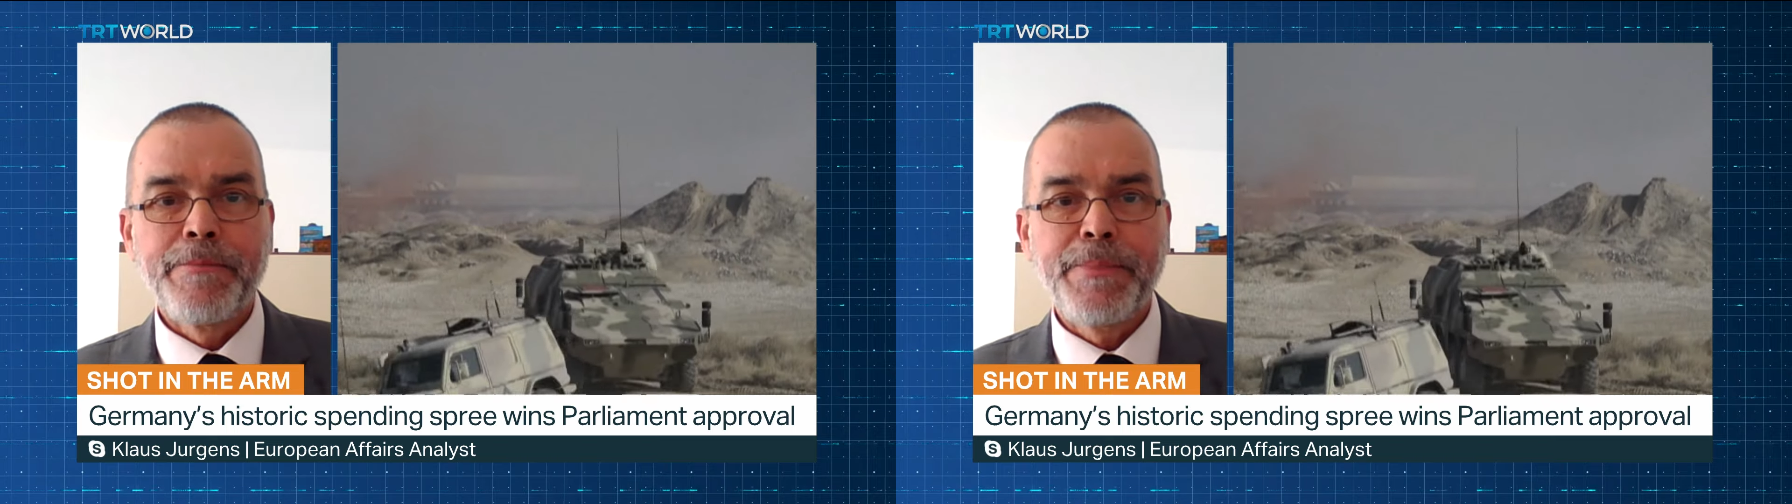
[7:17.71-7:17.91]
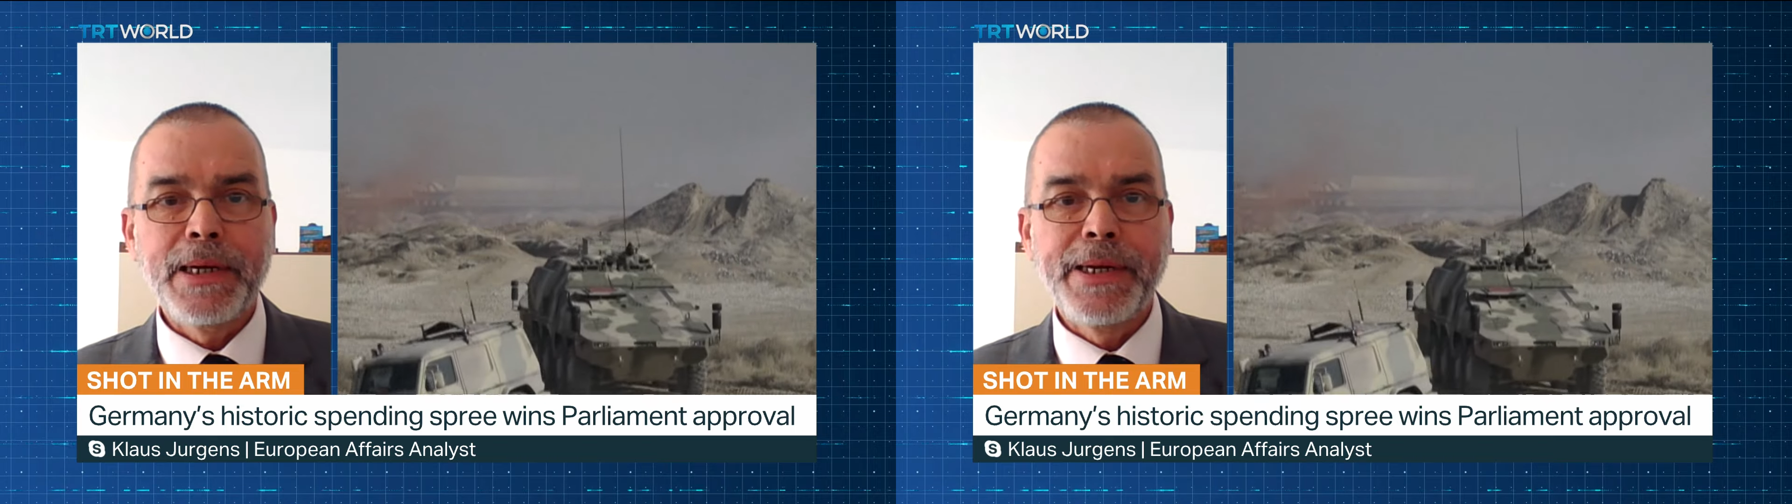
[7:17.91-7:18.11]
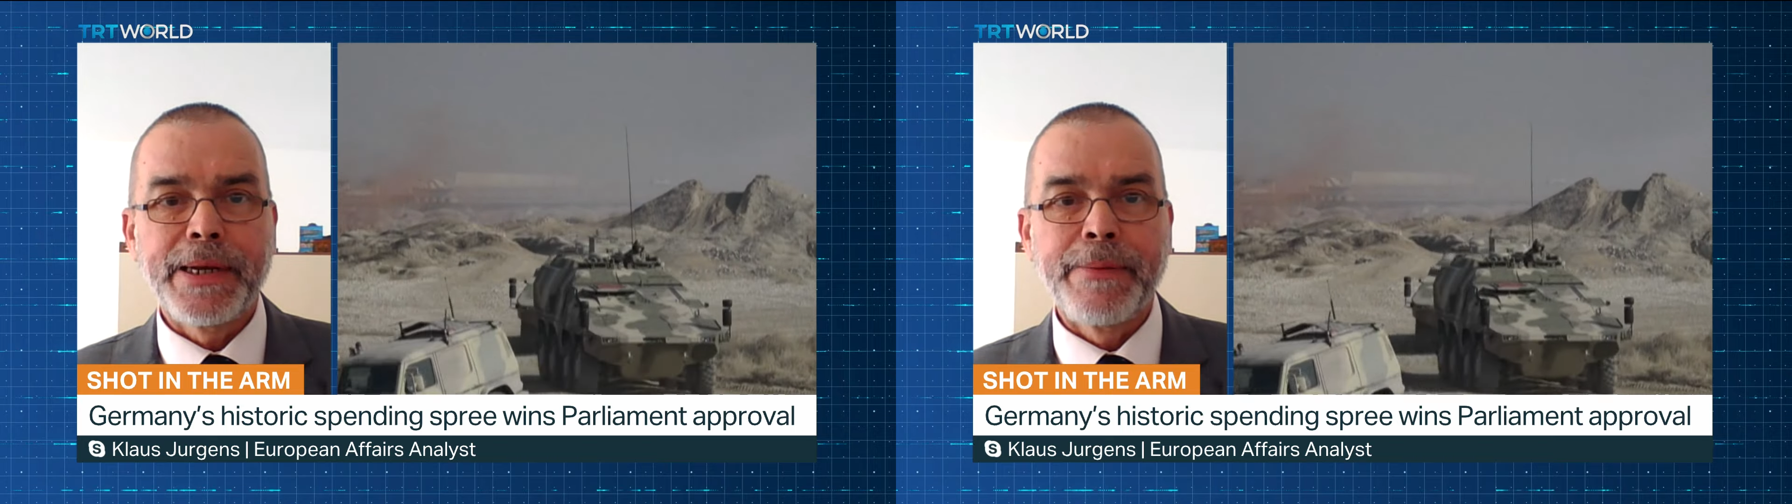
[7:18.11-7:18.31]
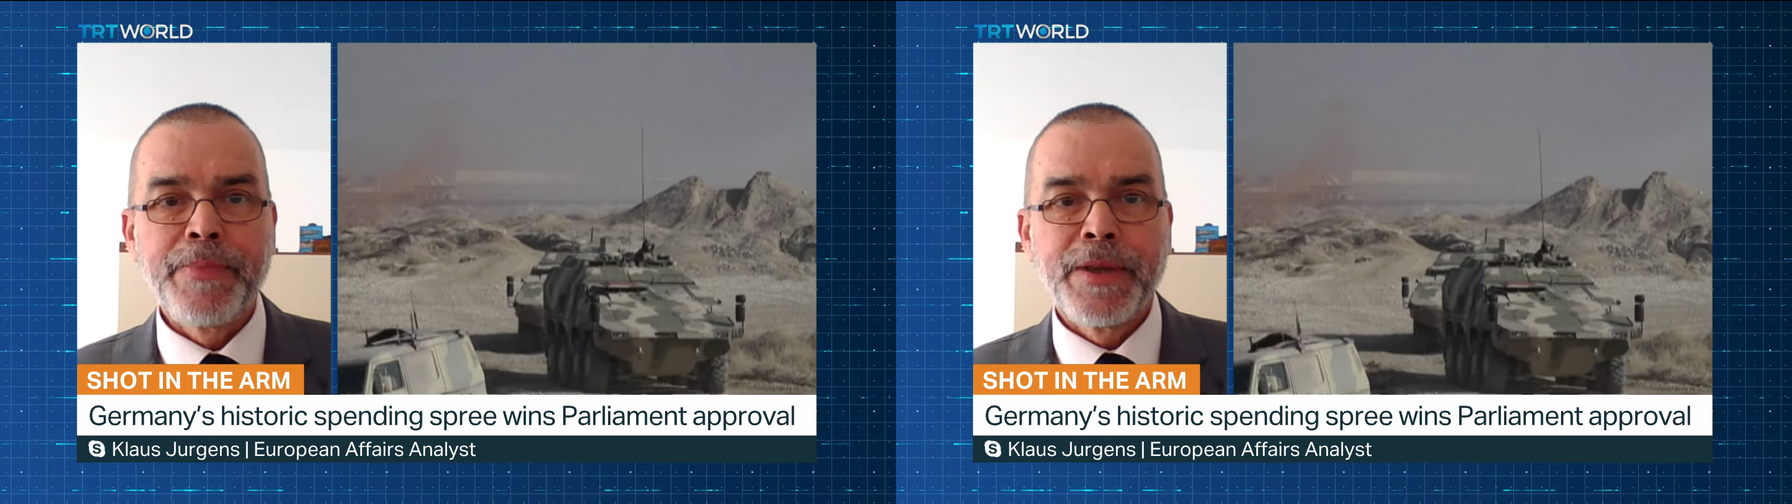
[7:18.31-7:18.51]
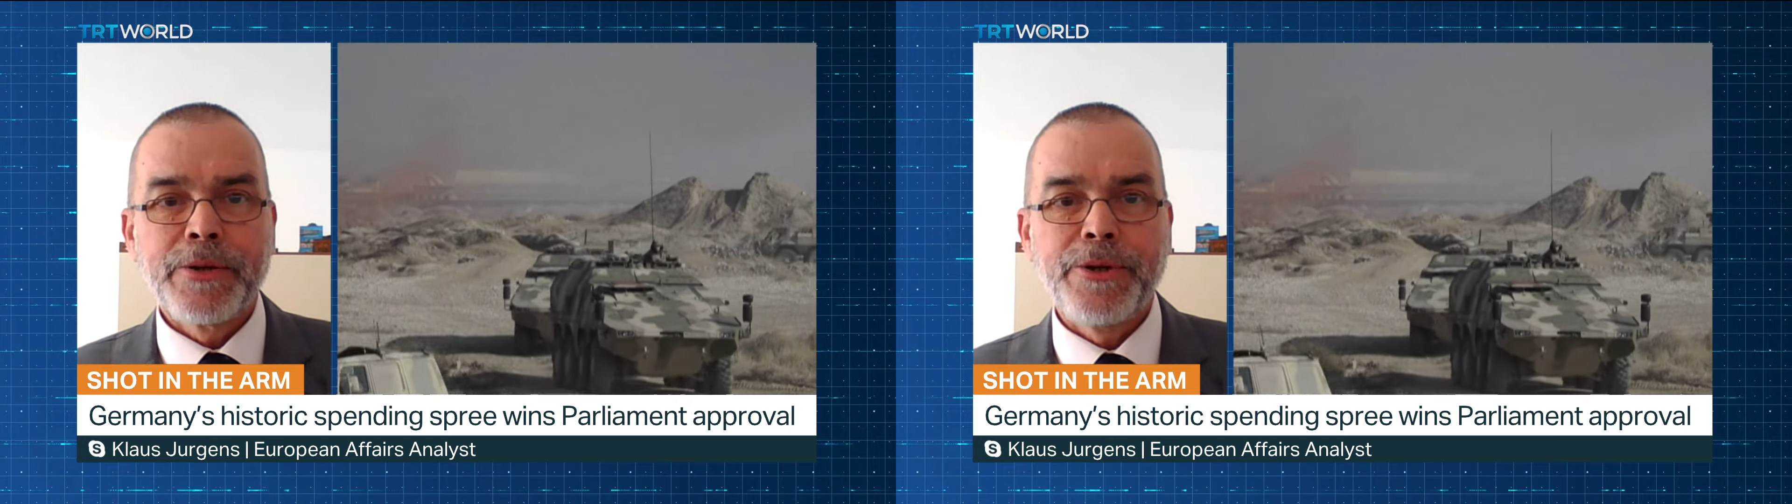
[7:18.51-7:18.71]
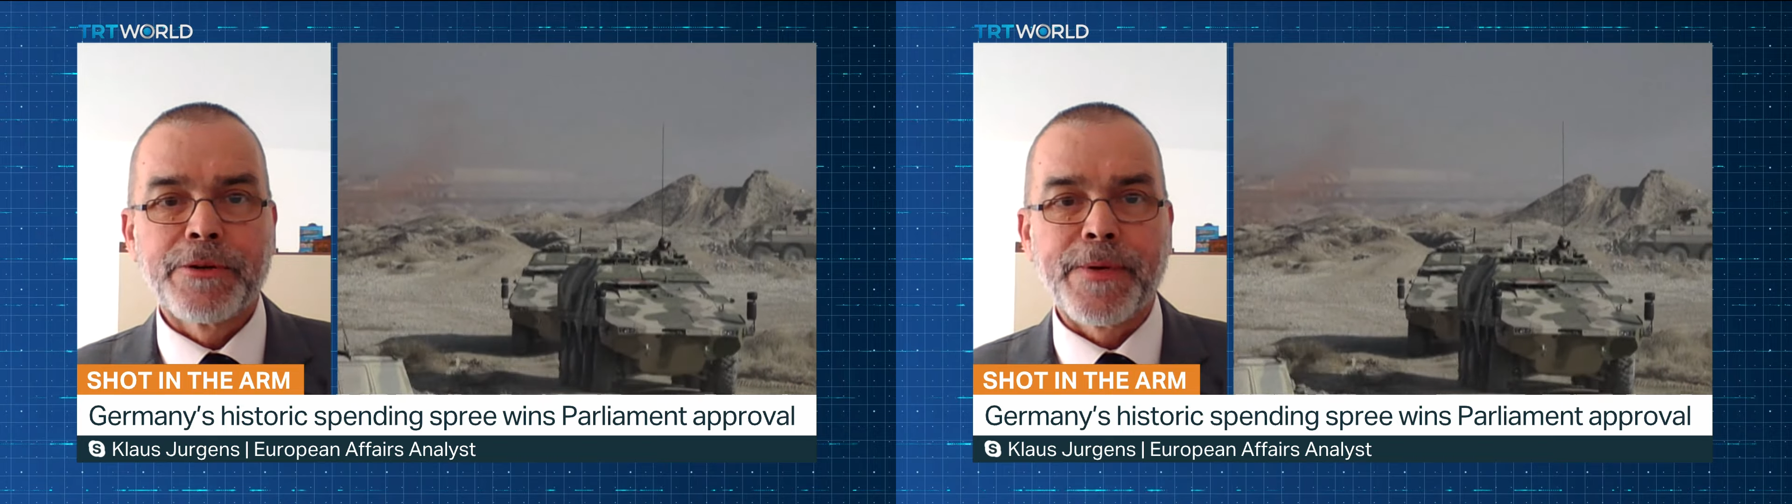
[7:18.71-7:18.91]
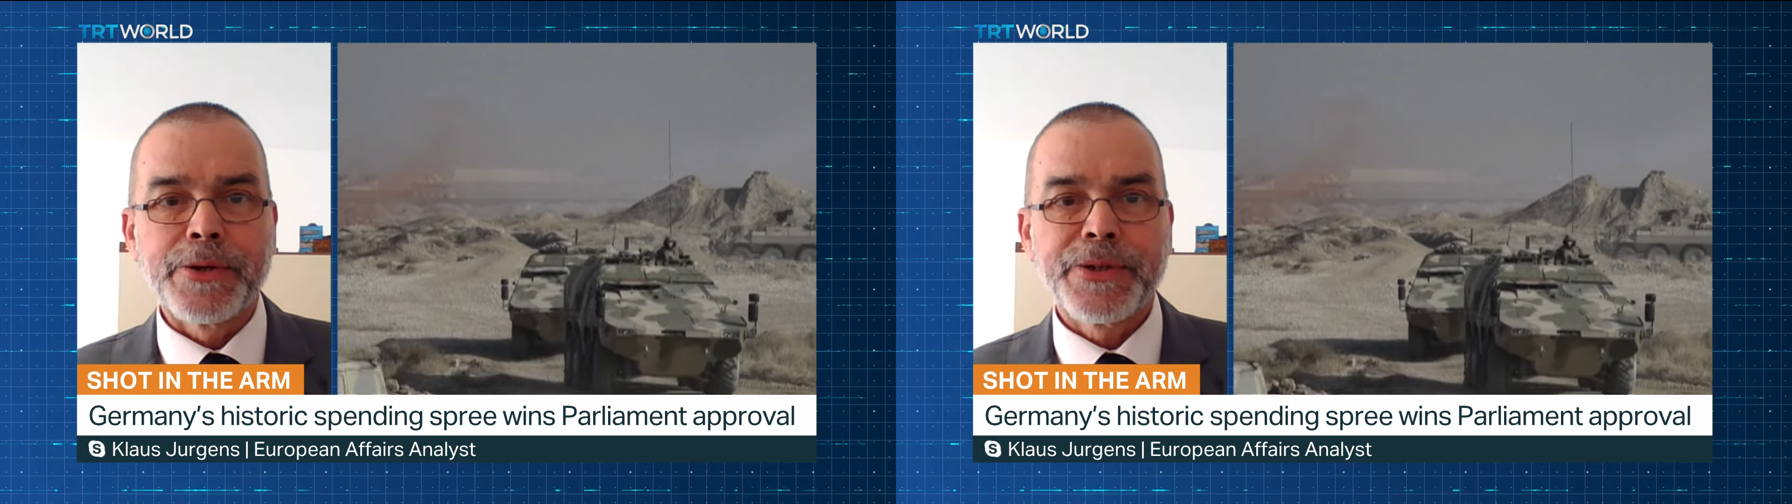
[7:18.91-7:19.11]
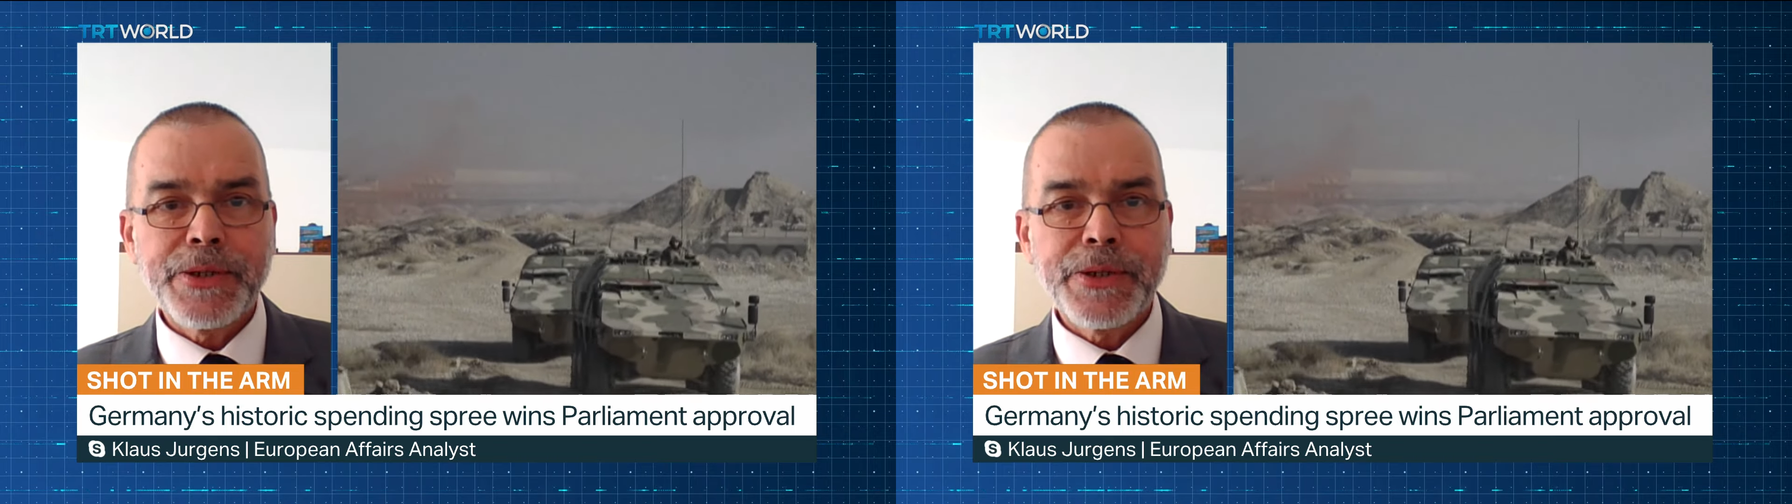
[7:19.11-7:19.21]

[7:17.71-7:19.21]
billion euros.